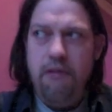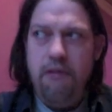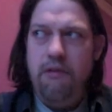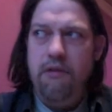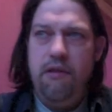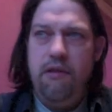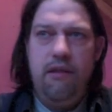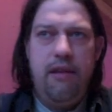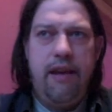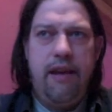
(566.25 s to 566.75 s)

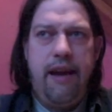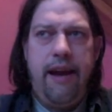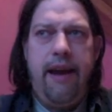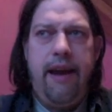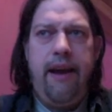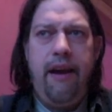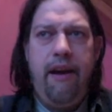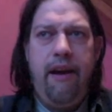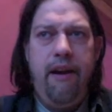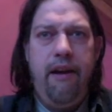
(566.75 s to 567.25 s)

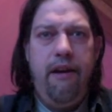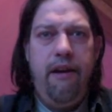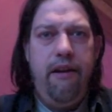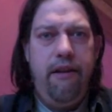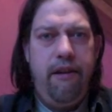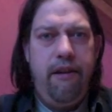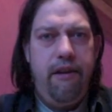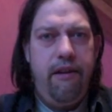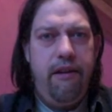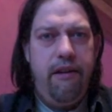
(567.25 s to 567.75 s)
say
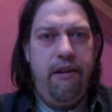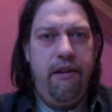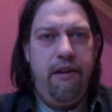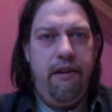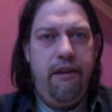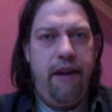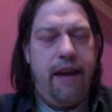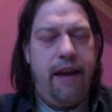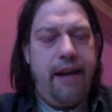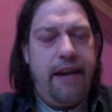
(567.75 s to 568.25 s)

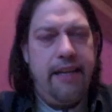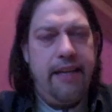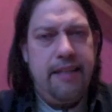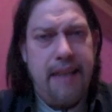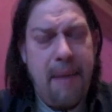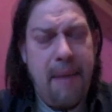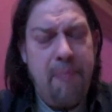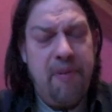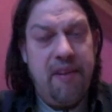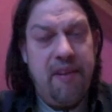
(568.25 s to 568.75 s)
and
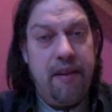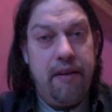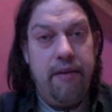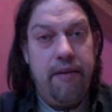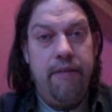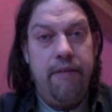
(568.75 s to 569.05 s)
accept it.